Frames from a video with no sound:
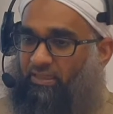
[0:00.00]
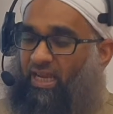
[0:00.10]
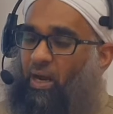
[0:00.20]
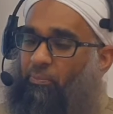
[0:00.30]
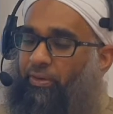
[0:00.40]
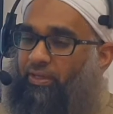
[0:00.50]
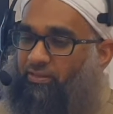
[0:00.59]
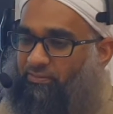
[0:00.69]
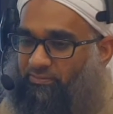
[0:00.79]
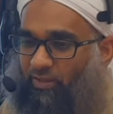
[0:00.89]

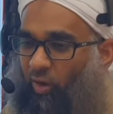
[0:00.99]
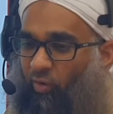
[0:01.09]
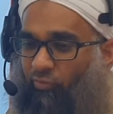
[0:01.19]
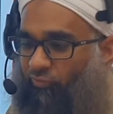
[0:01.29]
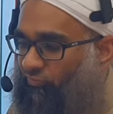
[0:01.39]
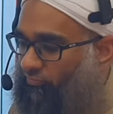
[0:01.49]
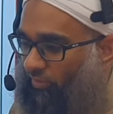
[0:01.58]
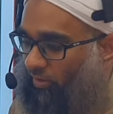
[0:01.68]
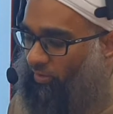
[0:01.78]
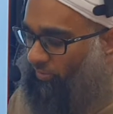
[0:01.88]
handbrake off,
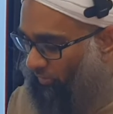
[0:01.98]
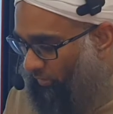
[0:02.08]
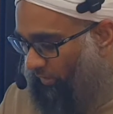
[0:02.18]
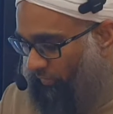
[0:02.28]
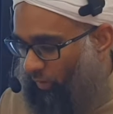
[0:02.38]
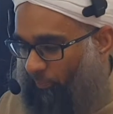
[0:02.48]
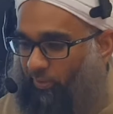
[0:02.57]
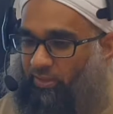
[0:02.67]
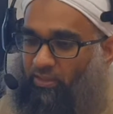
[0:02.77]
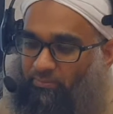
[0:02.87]
not
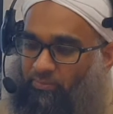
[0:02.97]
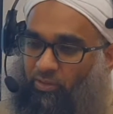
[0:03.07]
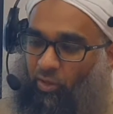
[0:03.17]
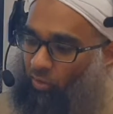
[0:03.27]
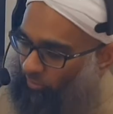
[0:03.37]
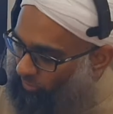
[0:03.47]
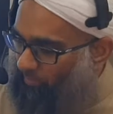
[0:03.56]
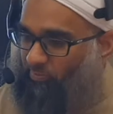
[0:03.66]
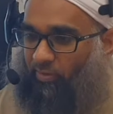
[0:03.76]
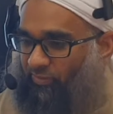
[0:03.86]
pulled up on top
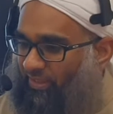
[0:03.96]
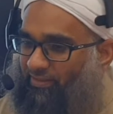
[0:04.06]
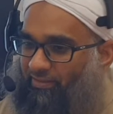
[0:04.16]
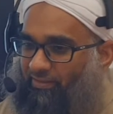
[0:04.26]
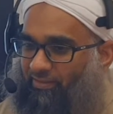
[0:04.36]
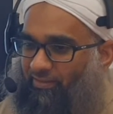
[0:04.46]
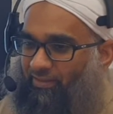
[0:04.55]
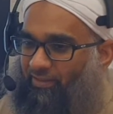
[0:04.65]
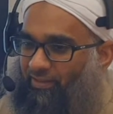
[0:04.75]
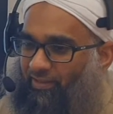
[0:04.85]
of the hill,
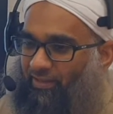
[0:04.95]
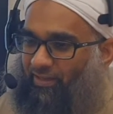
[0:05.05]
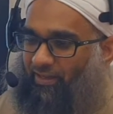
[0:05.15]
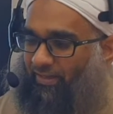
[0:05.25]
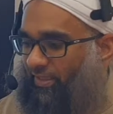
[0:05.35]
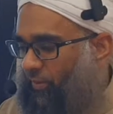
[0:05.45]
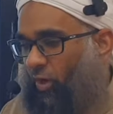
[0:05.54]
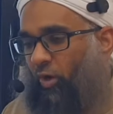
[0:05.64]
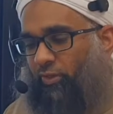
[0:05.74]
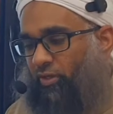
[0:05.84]
and then he got
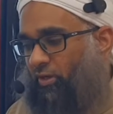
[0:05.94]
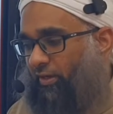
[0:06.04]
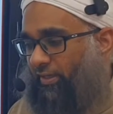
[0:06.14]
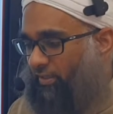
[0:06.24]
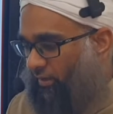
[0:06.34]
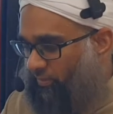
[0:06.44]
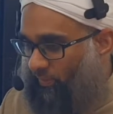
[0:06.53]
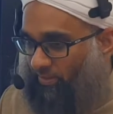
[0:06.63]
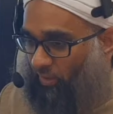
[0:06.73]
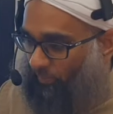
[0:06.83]
out of the car, and then the car just
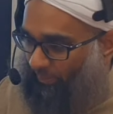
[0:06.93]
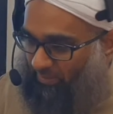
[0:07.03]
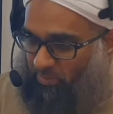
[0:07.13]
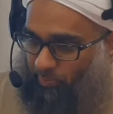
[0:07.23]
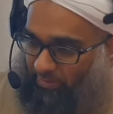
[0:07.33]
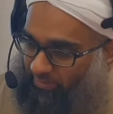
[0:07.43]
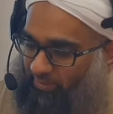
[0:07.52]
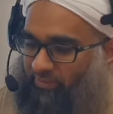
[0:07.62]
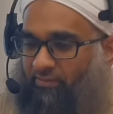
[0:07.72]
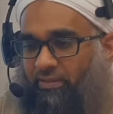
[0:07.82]
went down and picked up speed and
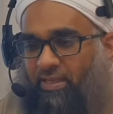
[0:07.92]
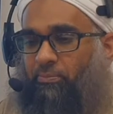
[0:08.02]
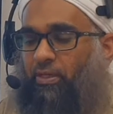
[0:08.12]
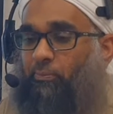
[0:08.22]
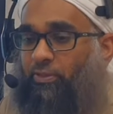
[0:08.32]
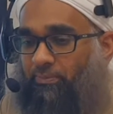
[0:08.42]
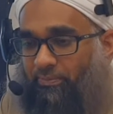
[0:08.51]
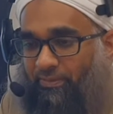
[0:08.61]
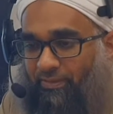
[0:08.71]
then hit somebody at the bottom,